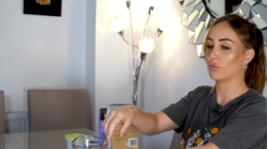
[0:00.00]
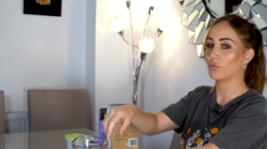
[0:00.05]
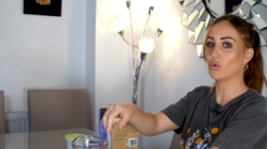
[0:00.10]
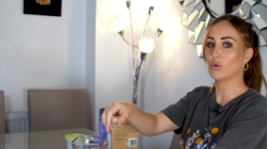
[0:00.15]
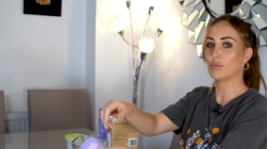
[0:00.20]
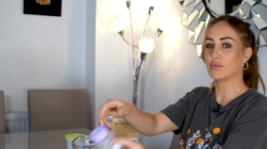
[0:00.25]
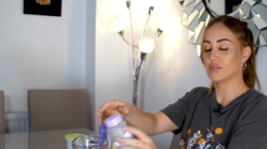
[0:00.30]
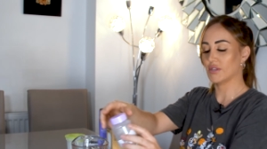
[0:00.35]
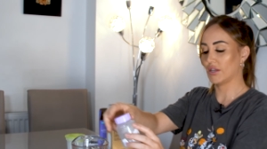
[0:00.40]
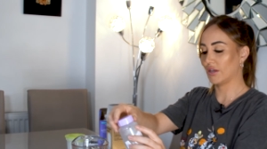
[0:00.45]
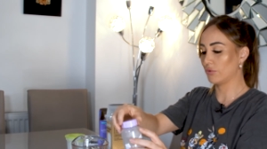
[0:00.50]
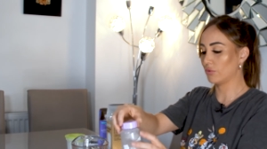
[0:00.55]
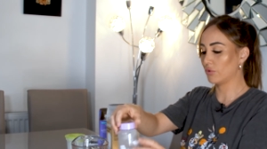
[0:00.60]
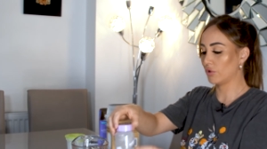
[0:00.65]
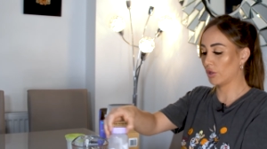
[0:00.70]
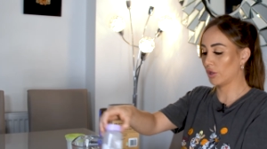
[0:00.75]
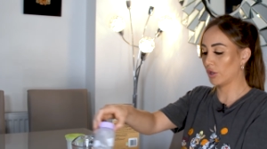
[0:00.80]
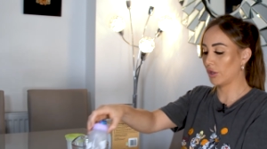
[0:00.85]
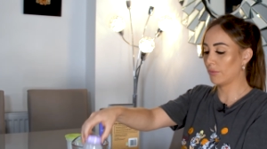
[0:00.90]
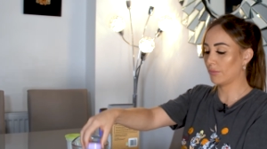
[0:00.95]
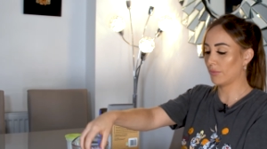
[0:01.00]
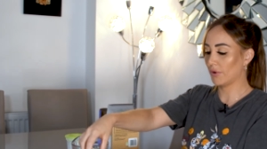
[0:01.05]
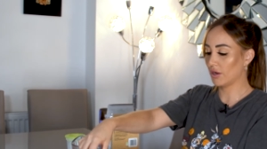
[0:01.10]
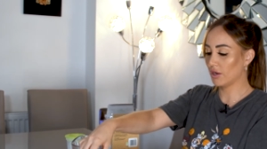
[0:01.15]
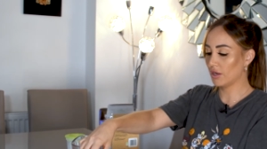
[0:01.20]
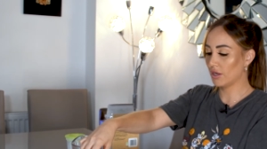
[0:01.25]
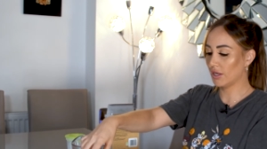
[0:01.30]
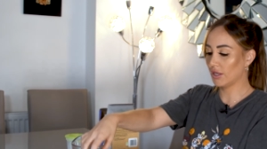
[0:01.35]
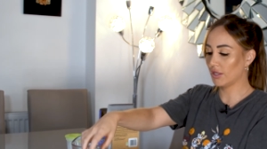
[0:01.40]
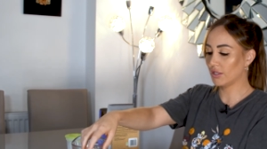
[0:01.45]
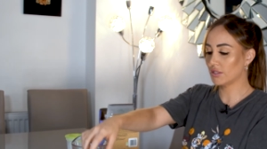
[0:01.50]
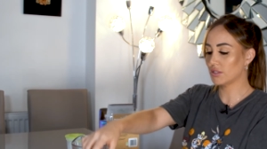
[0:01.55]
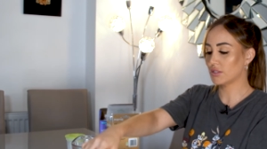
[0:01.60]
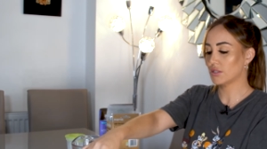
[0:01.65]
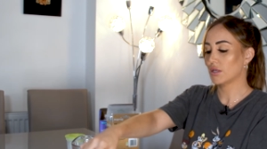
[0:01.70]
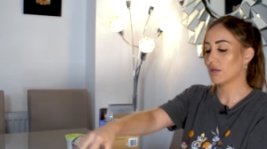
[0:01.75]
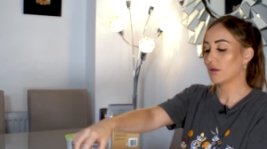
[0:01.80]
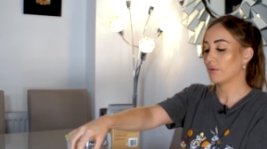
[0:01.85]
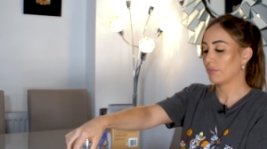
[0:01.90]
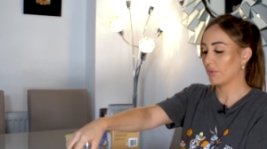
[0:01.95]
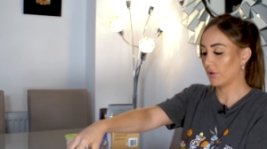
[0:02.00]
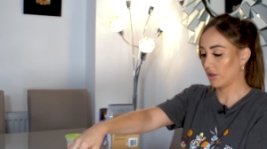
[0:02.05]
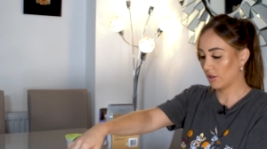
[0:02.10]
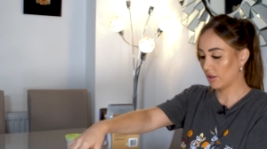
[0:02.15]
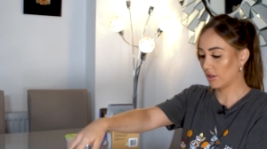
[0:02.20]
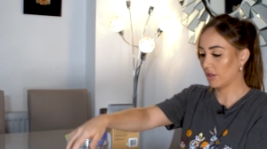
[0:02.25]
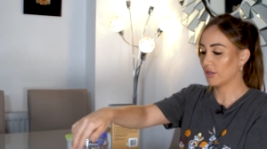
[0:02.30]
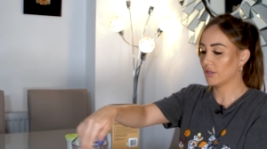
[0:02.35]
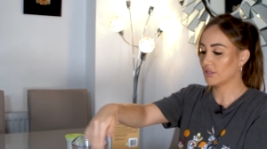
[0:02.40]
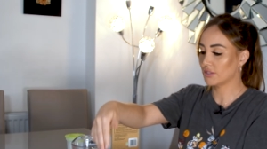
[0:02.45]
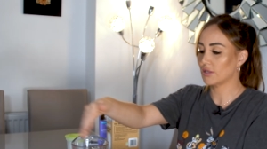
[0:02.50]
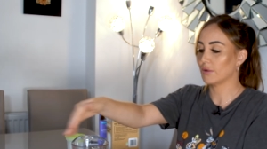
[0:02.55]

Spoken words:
Whoops, it will go behind, behind,